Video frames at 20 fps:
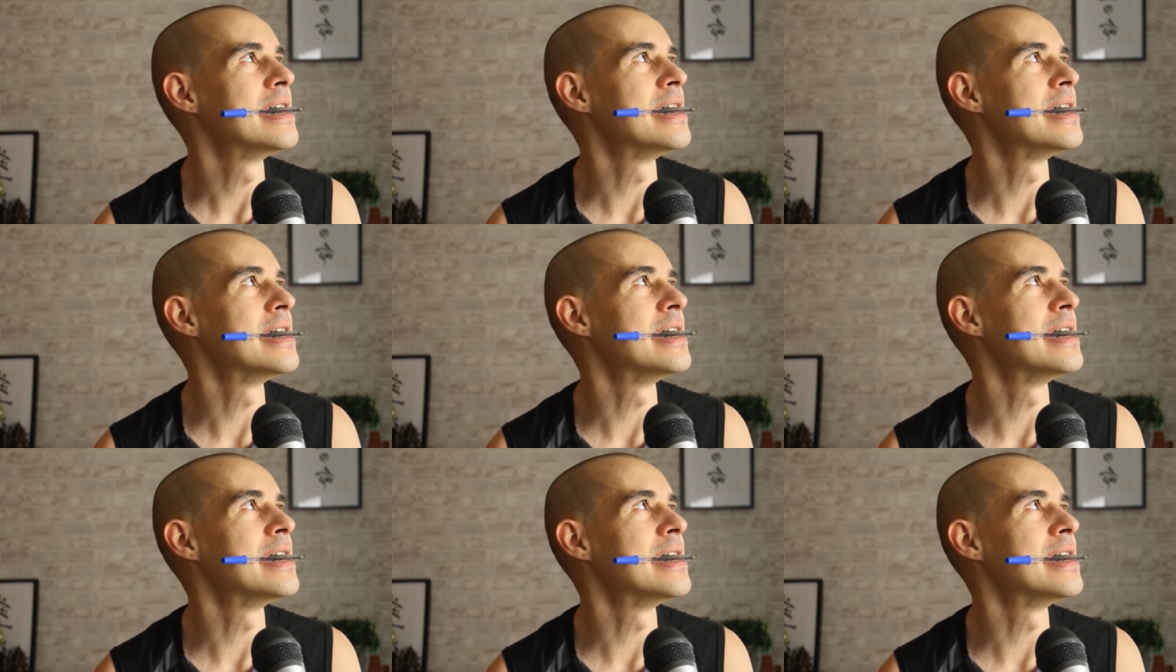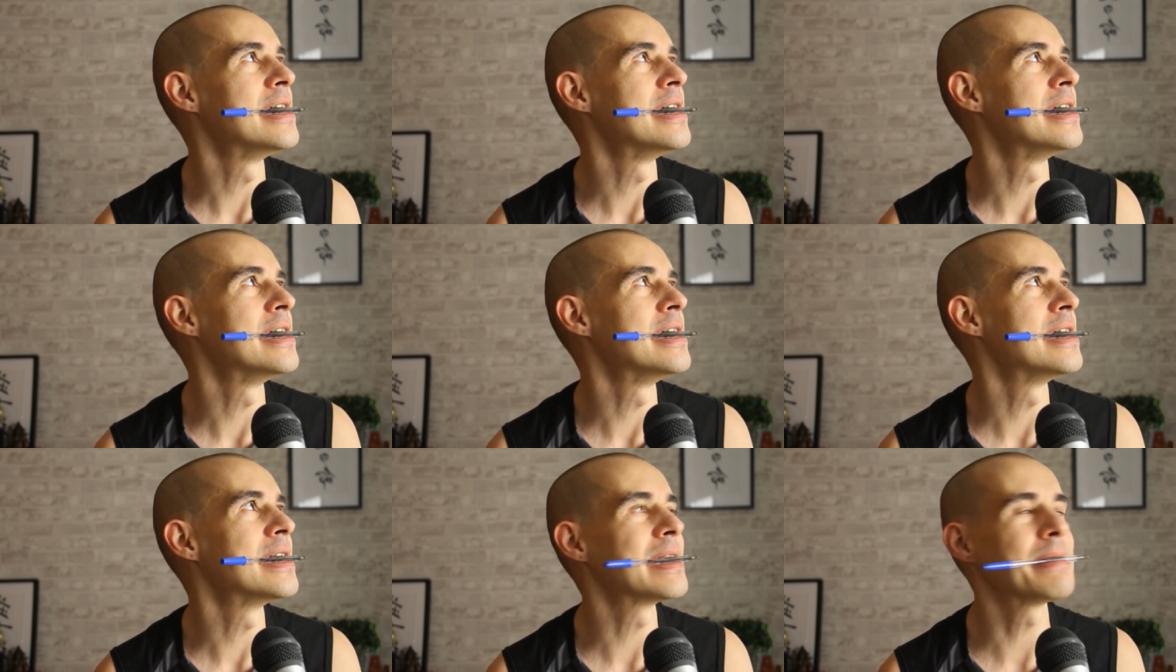
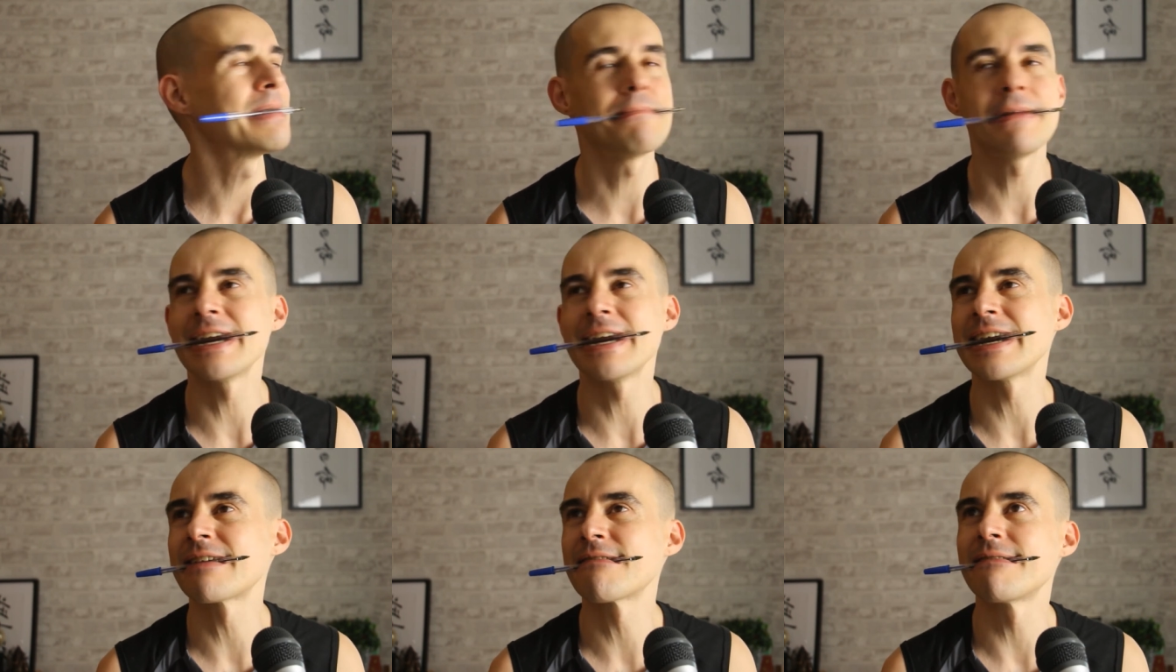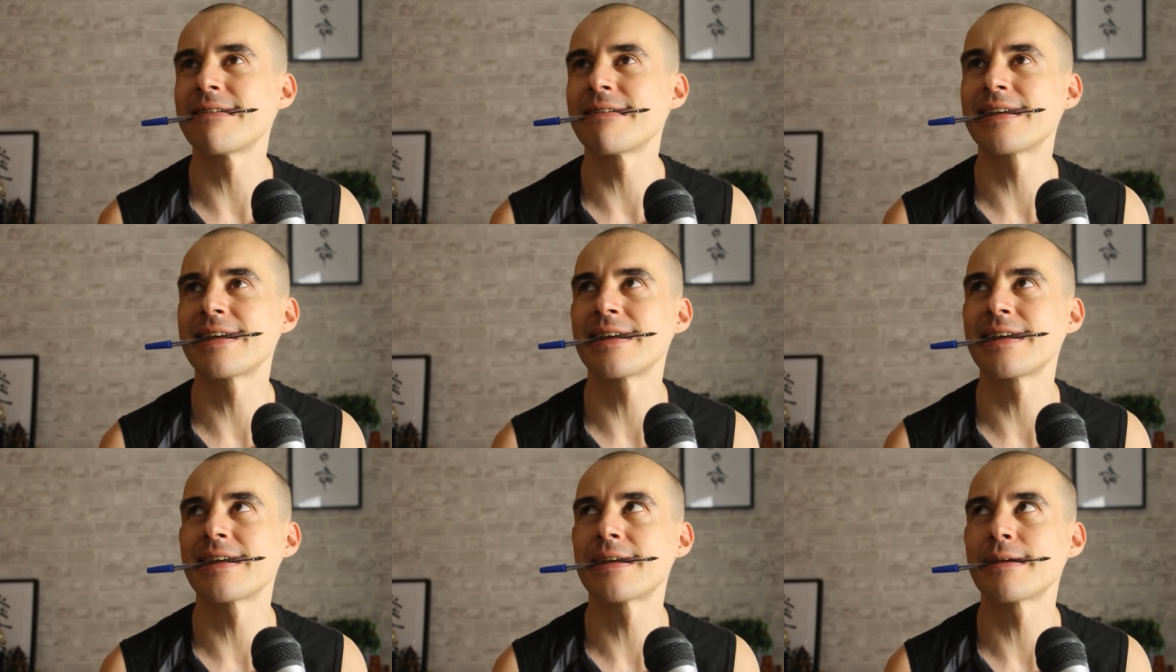Uh, let me ask for
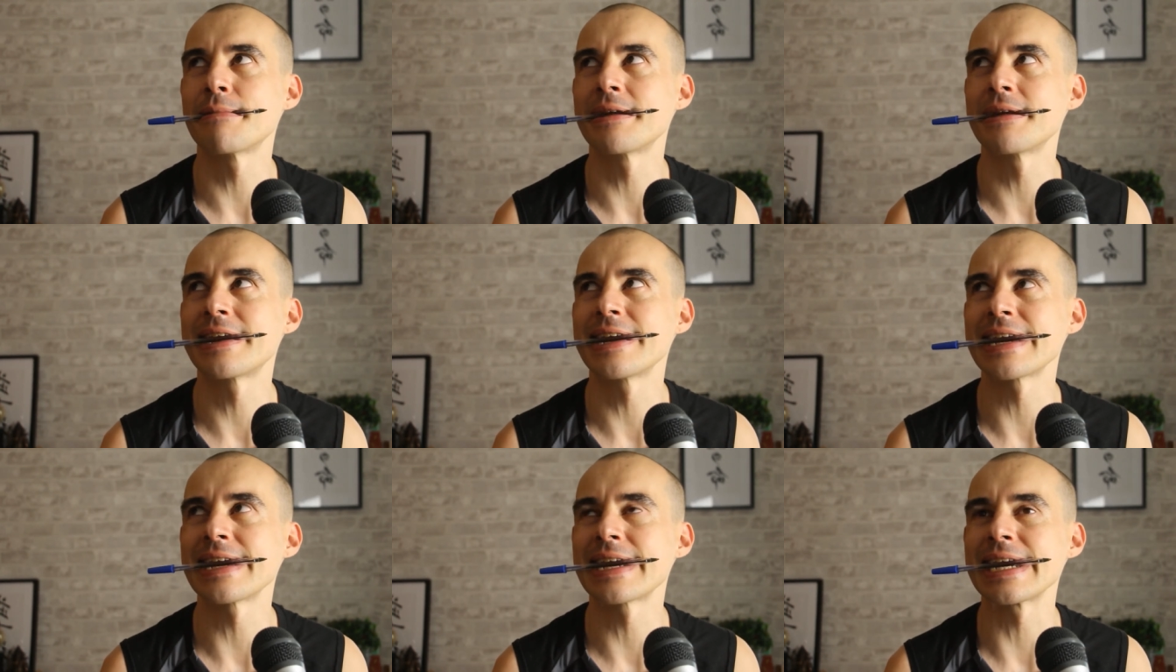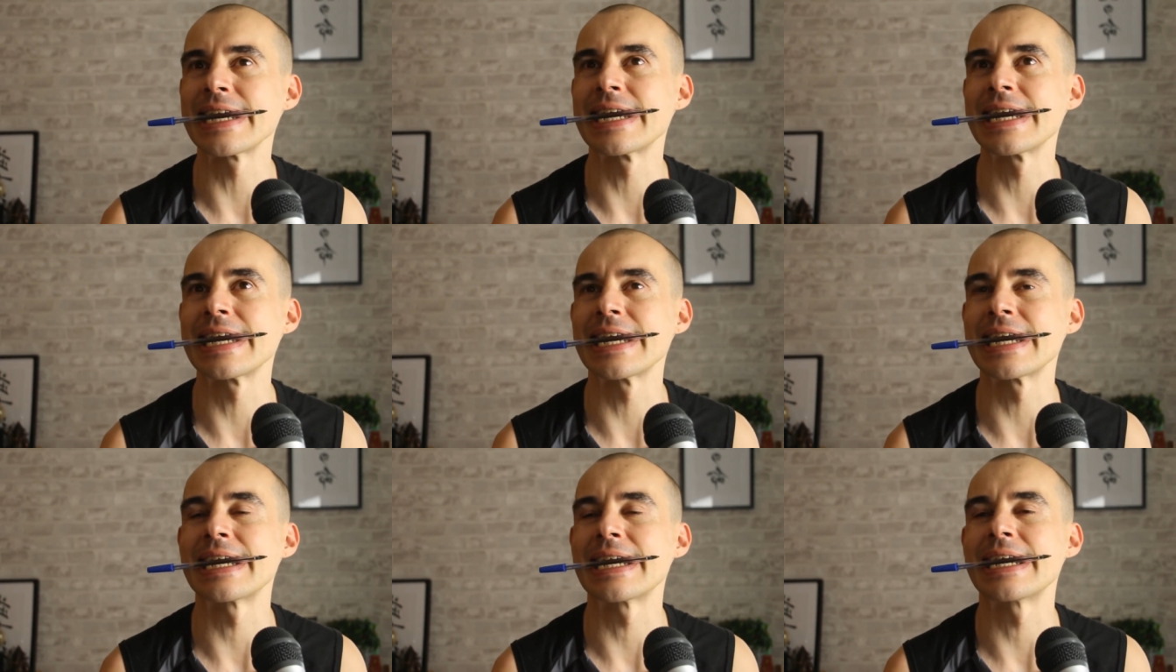some assistance
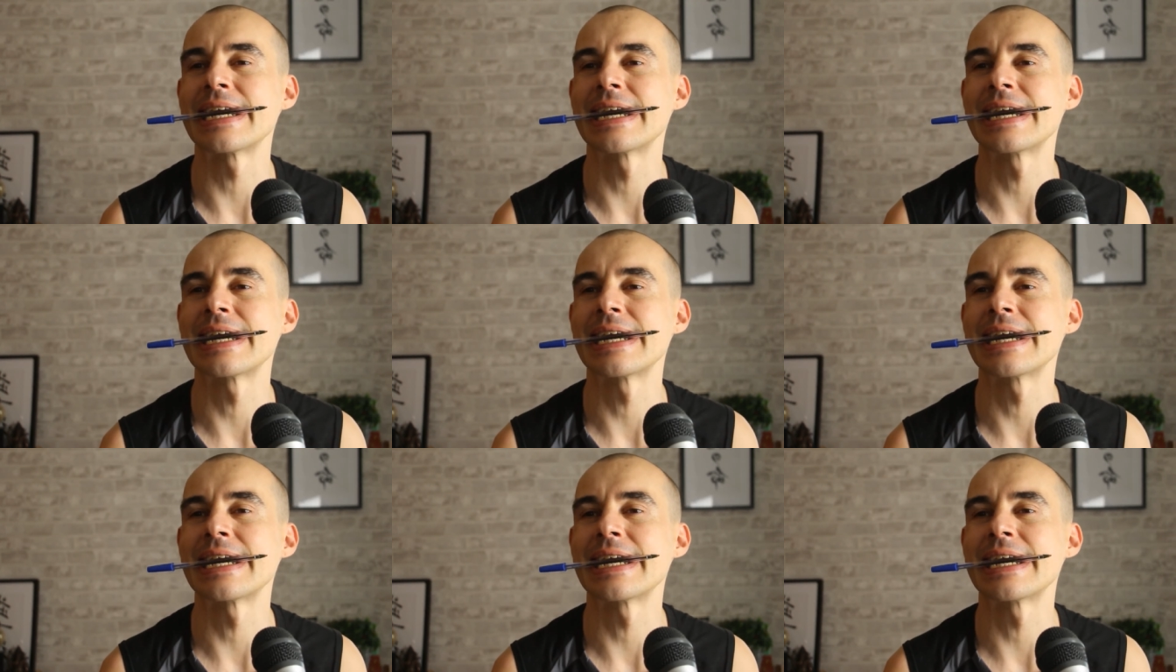here.